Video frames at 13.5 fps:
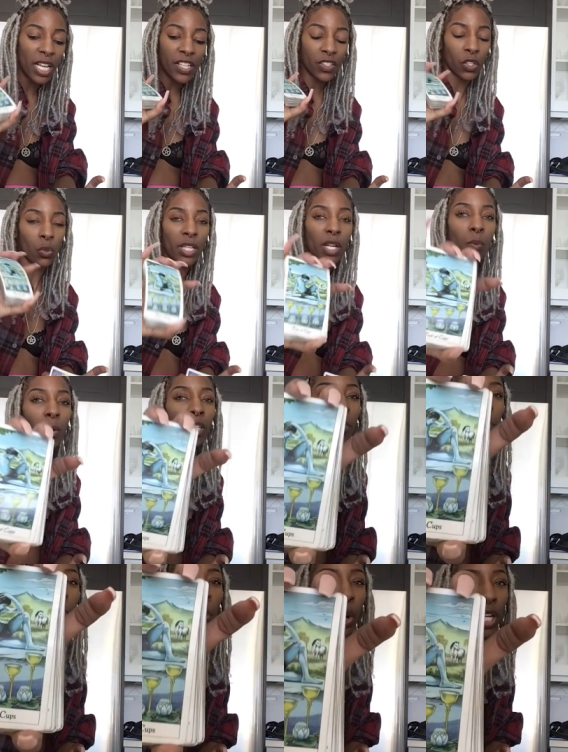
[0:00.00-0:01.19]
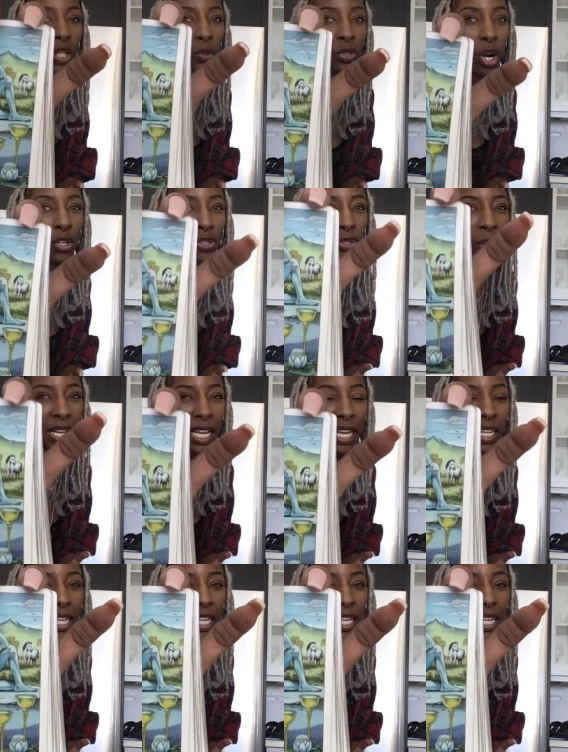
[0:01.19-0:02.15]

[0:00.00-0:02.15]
So you get really bored and you start drinking a